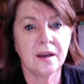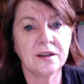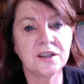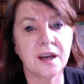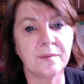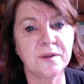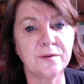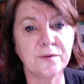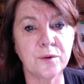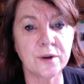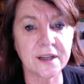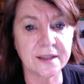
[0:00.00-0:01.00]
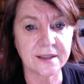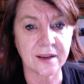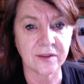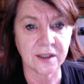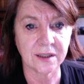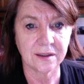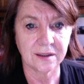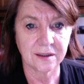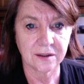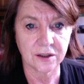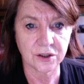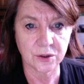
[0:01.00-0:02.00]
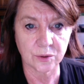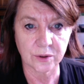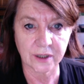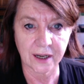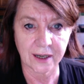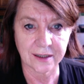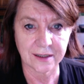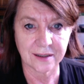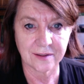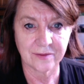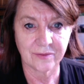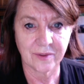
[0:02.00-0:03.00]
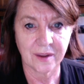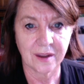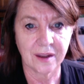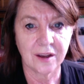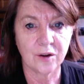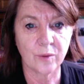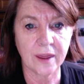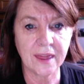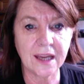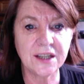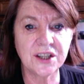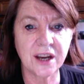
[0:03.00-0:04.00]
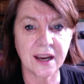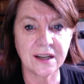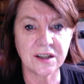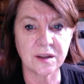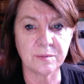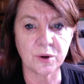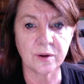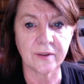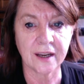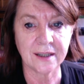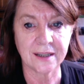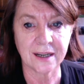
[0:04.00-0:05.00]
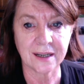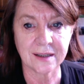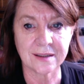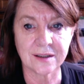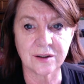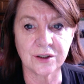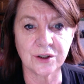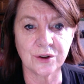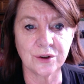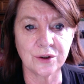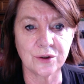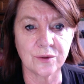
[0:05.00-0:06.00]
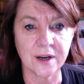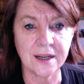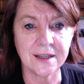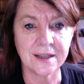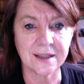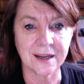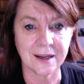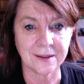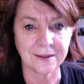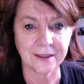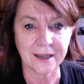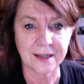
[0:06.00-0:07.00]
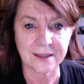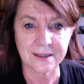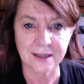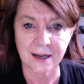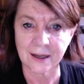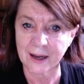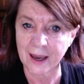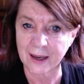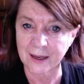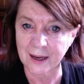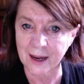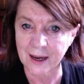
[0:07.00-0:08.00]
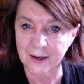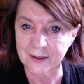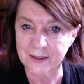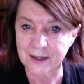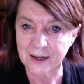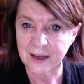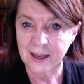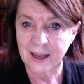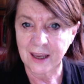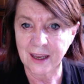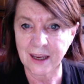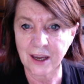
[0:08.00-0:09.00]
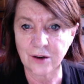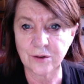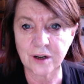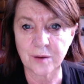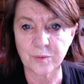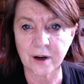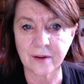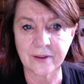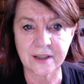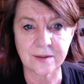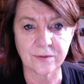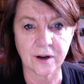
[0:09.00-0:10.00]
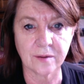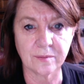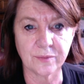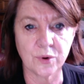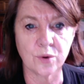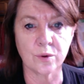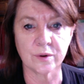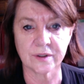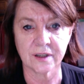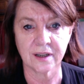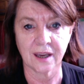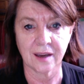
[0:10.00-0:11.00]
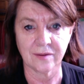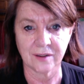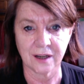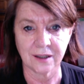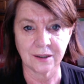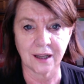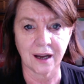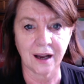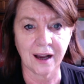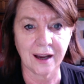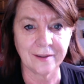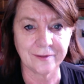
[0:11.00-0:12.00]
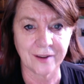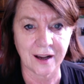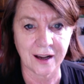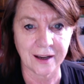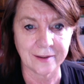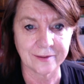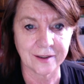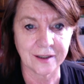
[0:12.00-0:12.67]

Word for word: Chapter 47 The Shortcut. When they'd changed the Book of Endings, Godot grinned at Nell, his tongue hanging out. He held up one of his front paws and gave Nell a high five.